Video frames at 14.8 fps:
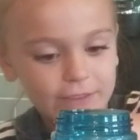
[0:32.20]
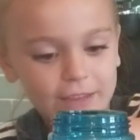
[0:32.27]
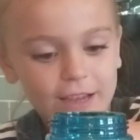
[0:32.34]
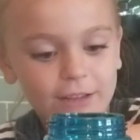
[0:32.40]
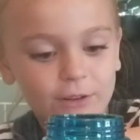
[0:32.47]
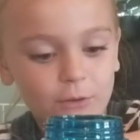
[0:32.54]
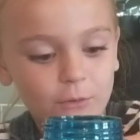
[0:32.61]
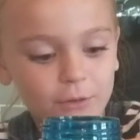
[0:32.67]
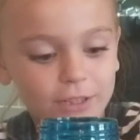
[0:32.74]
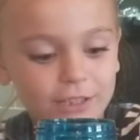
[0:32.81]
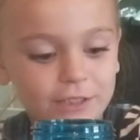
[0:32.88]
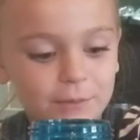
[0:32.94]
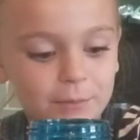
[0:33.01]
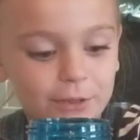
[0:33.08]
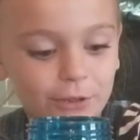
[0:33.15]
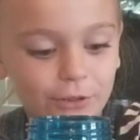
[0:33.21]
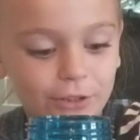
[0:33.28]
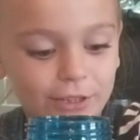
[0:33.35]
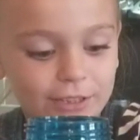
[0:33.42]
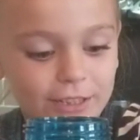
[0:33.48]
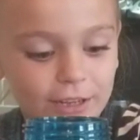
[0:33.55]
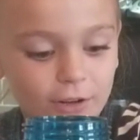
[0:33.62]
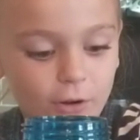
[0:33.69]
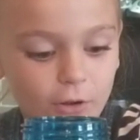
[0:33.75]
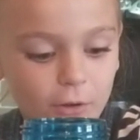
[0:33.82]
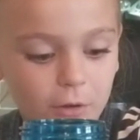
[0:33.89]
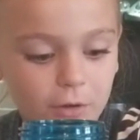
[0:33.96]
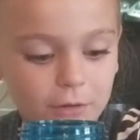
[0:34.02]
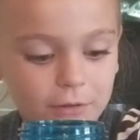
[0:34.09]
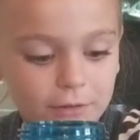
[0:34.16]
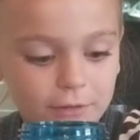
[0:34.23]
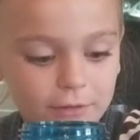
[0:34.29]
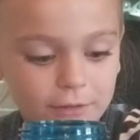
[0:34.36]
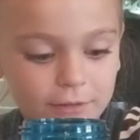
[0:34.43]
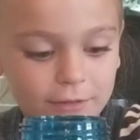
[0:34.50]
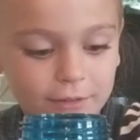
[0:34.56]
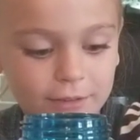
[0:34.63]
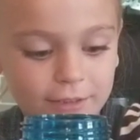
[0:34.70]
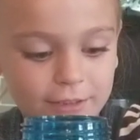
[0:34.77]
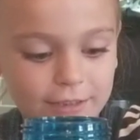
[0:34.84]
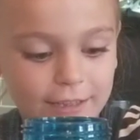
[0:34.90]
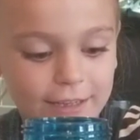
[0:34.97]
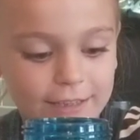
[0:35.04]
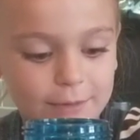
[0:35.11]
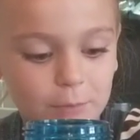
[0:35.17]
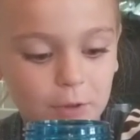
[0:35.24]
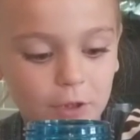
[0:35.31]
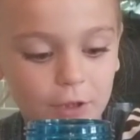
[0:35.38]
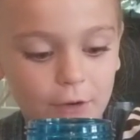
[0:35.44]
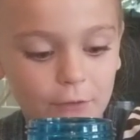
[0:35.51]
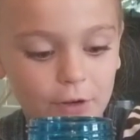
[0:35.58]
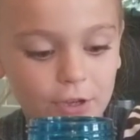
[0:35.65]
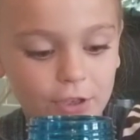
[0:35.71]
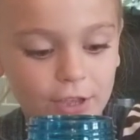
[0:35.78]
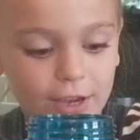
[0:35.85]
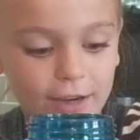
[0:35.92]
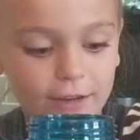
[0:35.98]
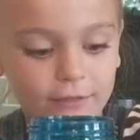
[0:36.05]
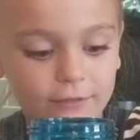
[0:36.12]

I don't want to spill this at all, because I spill everything.